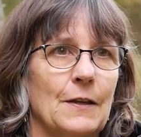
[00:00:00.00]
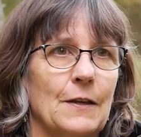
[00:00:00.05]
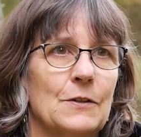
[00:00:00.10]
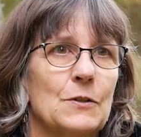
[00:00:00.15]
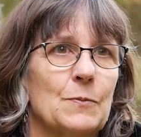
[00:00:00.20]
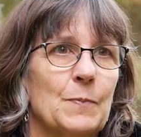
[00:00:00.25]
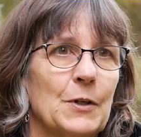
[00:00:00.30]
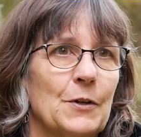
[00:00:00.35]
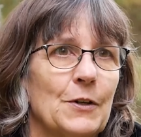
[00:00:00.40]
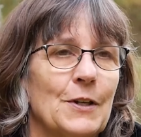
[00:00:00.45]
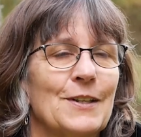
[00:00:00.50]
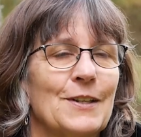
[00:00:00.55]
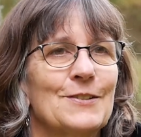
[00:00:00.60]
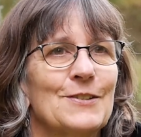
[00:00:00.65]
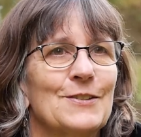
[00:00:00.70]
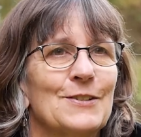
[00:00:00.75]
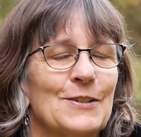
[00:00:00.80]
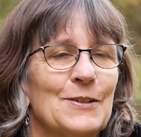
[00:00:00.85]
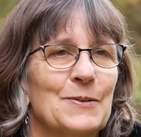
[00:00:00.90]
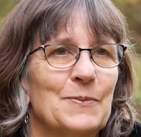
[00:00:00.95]

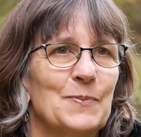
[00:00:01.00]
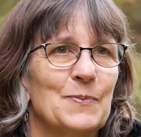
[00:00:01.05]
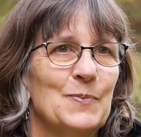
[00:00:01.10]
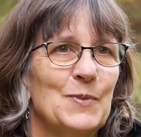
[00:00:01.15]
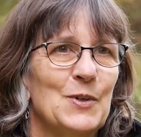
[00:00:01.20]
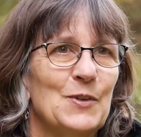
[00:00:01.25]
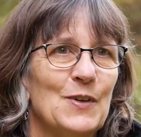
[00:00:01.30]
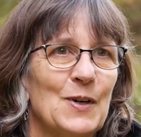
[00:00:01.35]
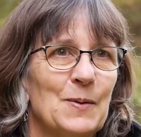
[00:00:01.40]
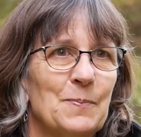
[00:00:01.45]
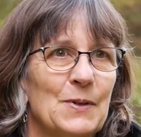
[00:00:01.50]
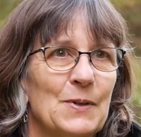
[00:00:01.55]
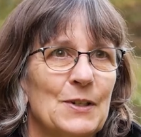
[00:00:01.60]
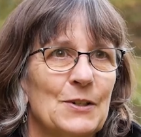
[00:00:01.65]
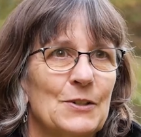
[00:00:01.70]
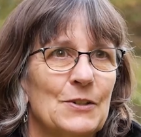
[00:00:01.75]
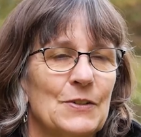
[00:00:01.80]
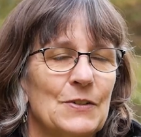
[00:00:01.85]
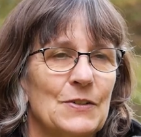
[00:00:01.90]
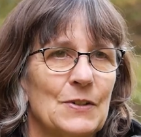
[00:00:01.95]
experience to move up
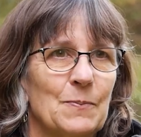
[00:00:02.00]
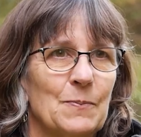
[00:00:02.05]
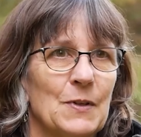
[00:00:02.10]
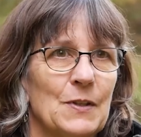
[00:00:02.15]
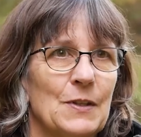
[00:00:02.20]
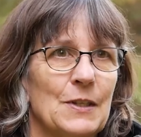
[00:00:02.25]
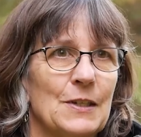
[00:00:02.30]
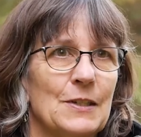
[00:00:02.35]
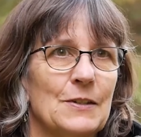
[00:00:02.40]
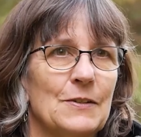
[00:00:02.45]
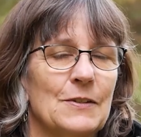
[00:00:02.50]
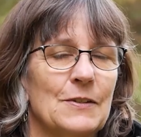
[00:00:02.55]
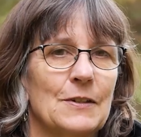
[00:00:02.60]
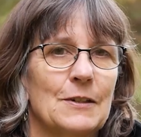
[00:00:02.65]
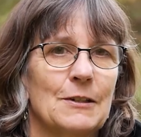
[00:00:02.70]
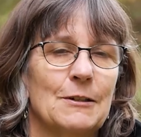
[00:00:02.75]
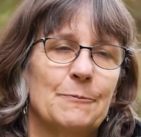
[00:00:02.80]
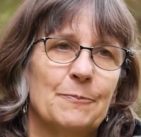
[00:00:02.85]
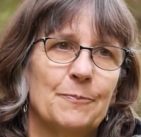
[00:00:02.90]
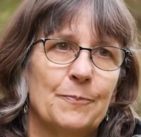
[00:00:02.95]
into some of these
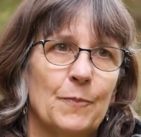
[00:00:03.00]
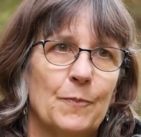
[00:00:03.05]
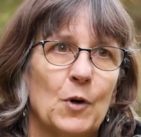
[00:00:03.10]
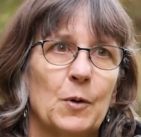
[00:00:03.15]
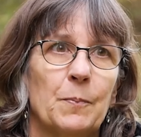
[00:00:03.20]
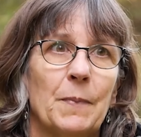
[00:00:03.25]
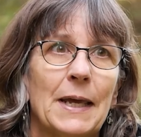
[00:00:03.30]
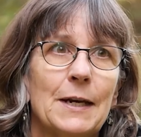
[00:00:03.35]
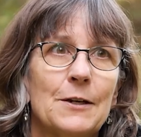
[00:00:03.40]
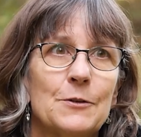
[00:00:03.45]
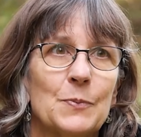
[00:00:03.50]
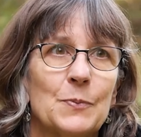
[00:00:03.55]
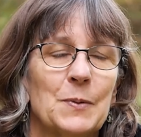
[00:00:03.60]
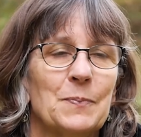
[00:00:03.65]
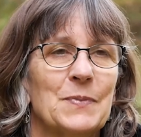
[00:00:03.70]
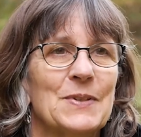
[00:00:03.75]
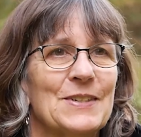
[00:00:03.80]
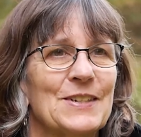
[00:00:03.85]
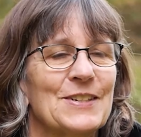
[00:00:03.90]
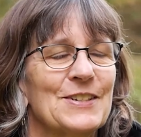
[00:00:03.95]
more
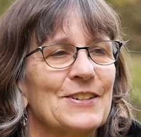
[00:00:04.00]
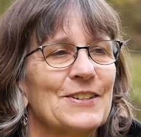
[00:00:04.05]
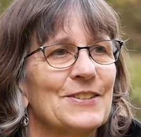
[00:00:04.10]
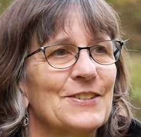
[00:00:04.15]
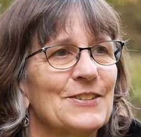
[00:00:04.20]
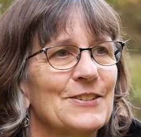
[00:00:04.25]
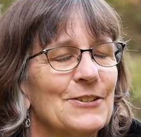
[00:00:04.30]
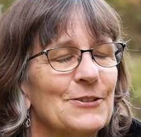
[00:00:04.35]
management positions.